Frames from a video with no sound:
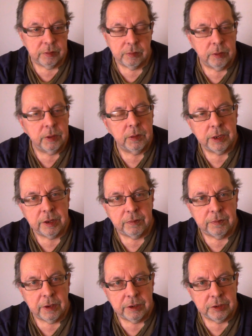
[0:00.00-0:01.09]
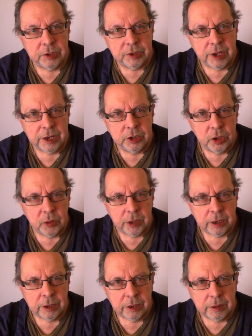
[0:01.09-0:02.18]
What the fuck is this guy
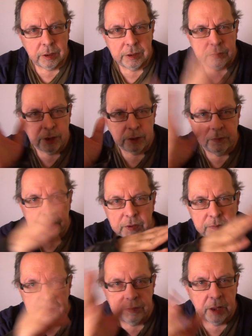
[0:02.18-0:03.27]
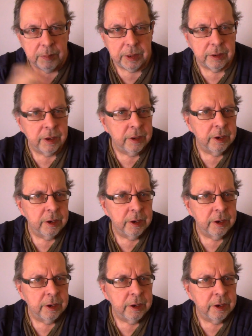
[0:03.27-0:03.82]
doing? You know, he's like flip flopping.